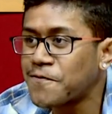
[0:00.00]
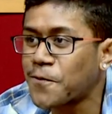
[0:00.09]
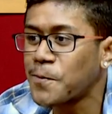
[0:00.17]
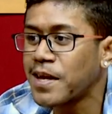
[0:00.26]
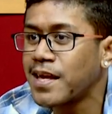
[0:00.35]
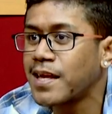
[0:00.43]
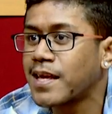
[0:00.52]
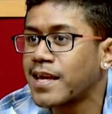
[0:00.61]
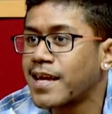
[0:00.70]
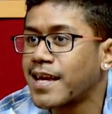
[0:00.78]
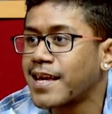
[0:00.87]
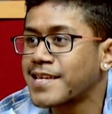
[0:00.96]
For me,
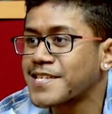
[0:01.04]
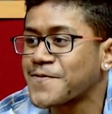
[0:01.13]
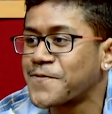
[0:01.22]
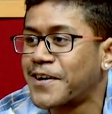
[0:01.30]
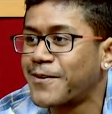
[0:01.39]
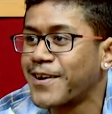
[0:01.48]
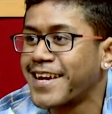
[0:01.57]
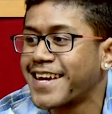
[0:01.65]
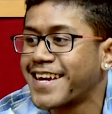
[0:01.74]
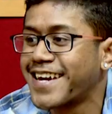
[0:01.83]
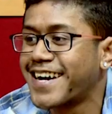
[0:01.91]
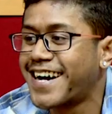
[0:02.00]
it is a
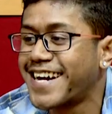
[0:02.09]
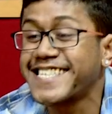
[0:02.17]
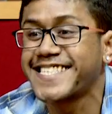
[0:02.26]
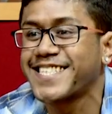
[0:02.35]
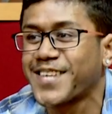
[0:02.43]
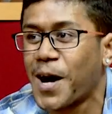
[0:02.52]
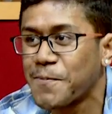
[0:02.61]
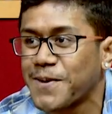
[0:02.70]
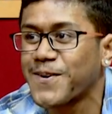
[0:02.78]
very easy topic,